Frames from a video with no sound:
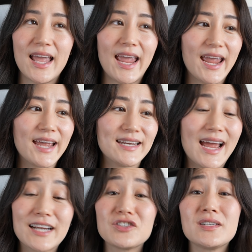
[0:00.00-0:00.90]
And
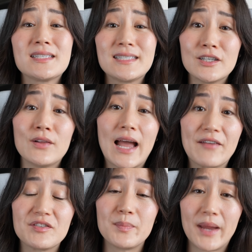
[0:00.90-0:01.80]
I actually still
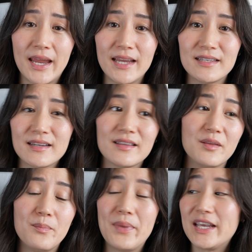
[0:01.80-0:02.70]
have to paint
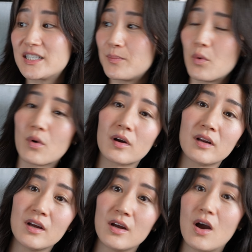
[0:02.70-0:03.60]
the
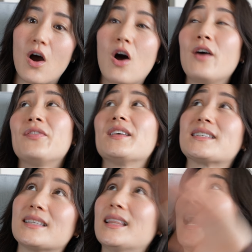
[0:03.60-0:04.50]
baseboard on
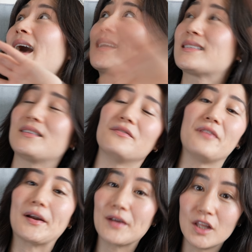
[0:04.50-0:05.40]
this last
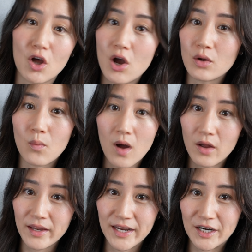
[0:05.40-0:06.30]
very long
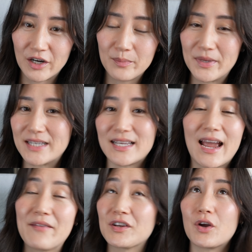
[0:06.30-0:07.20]
wall here because I
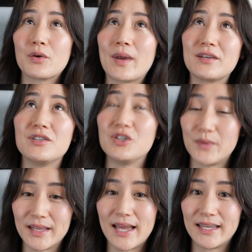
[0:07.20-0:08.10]
haven't got around to
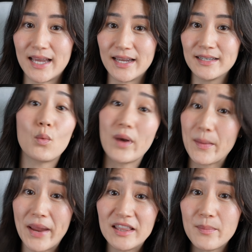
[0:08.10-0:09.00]
doing that yet. When I
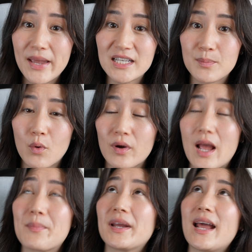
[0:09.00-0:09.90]
paint the baseboard,
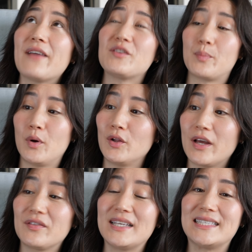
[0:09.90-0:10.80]
I'm gonna have to pull
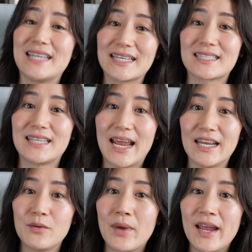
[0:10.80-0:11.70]
out these desks
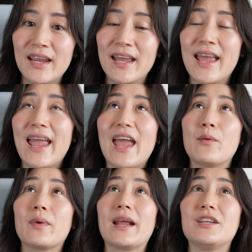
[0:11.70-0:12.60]
anyway.
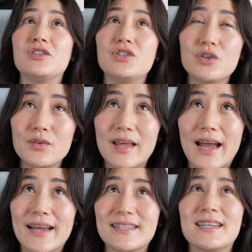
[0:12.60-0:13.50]
And when I do
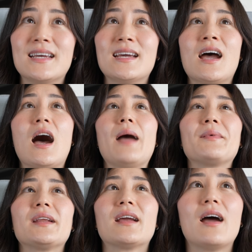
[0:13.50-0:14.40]
that, I'm
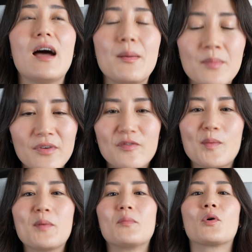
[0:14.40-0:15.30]
gonna come
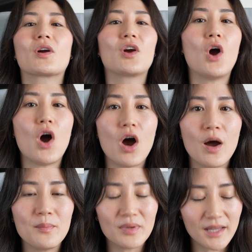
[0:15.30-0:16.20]
from a more
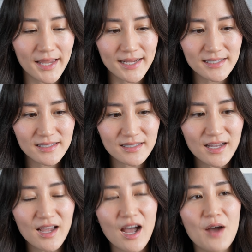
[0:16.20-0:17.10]
calm place,
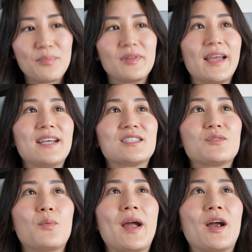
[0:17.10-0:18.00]
a
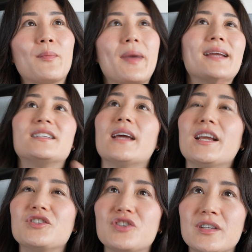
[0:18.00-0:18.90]
place where my
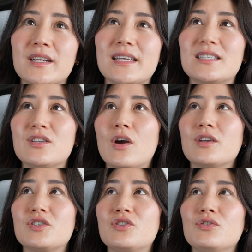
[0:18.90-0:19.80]
intention is
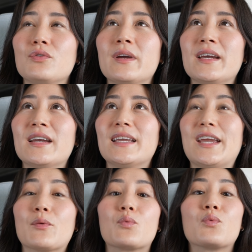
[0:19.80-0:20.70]
not to
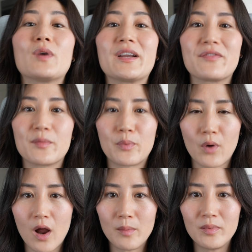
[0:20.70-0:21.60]
get rid of the
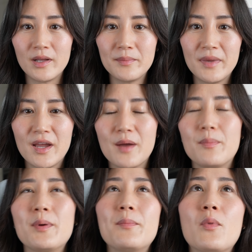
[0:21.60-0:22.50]
problem,
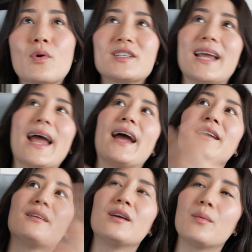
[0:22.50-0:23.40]
but more to
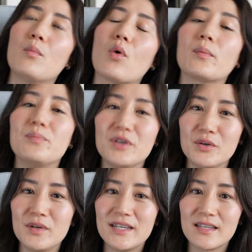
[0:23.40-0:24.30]
add more
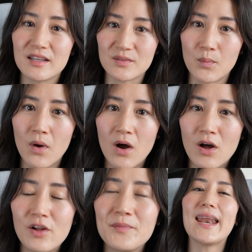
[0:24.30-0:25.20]
beauty to this
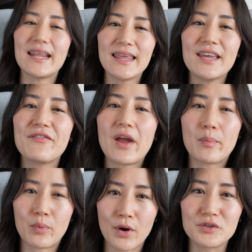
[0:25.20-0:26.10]
wall. And I think if I
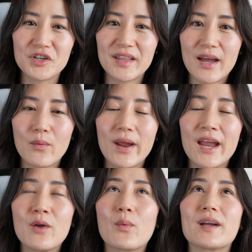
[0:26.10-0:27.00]
approach it that
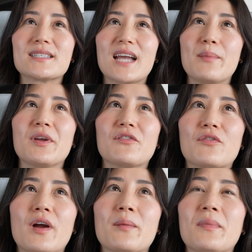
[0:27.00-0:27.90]
way, where it's coming
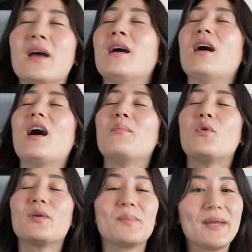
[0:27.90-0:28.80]
from a
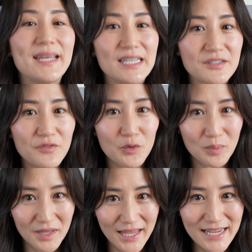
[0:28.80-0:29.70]
more peaceful
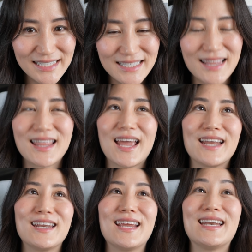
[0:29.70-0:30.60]
place
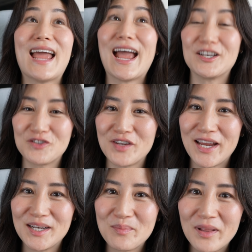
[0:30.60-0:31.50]
than an
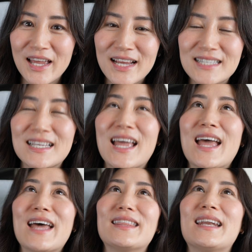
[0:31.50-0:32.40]
agitated place,
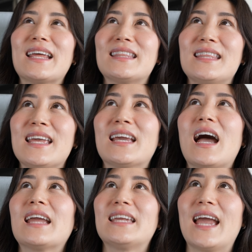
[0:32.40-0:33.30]
then I think
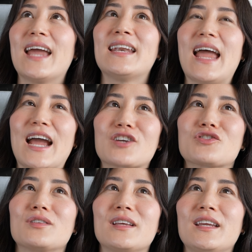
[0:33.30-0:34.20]
I can
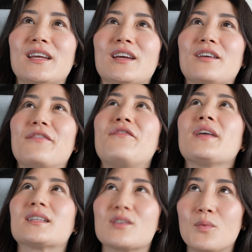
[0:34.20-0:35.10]
actually
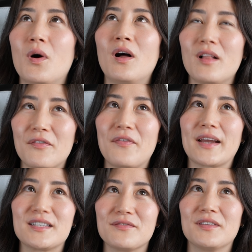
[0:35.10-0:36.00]
fix the wall
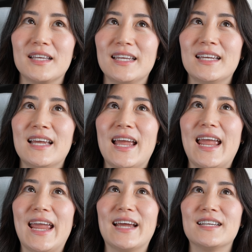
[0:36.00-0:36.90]
effectively
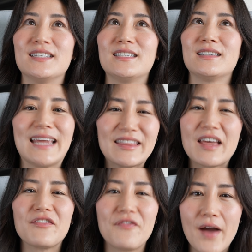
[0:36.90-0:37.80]
and get
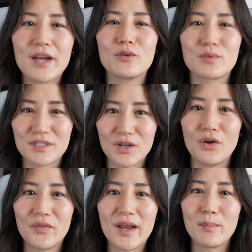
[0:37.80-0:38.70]
that final
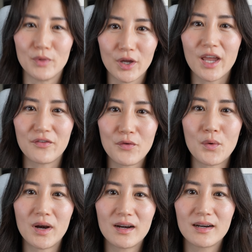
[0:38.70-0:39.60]
result that I'm looking
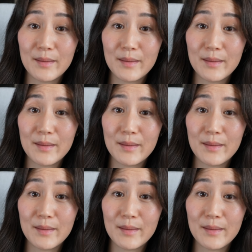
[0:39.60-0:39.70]
for.